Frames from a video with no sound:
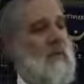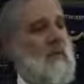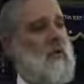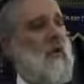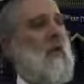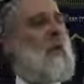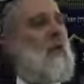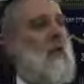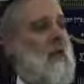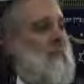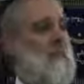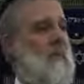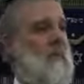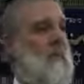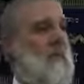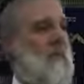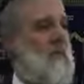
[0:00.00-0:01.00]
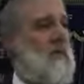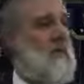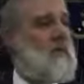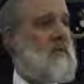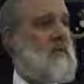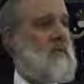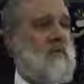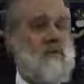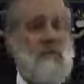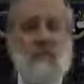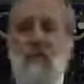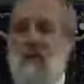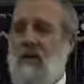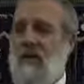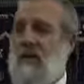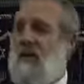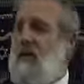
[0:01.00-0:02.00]
You know what empathy is?
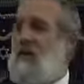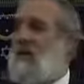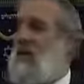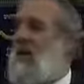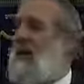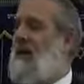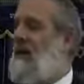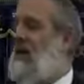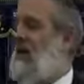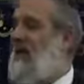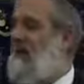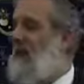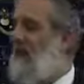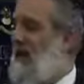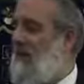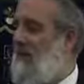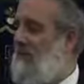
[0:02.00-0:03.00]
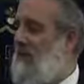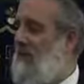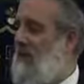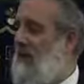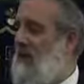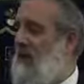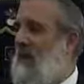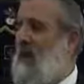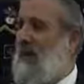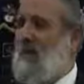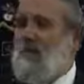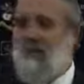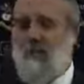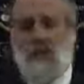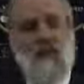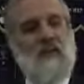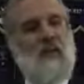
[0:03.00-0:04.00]
You take time off and you
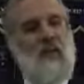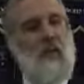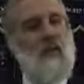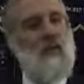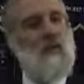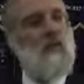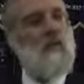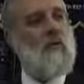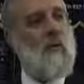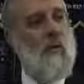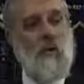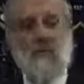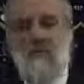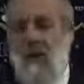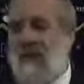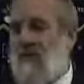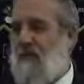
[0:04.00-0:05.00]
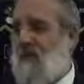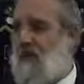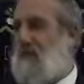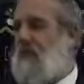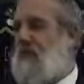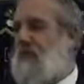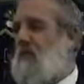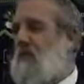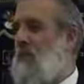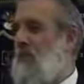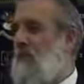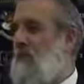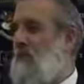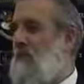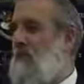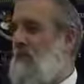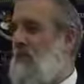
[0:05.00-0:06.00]
sit down and you talk about the person's
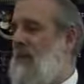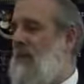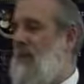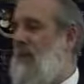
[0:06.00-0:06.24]
problem.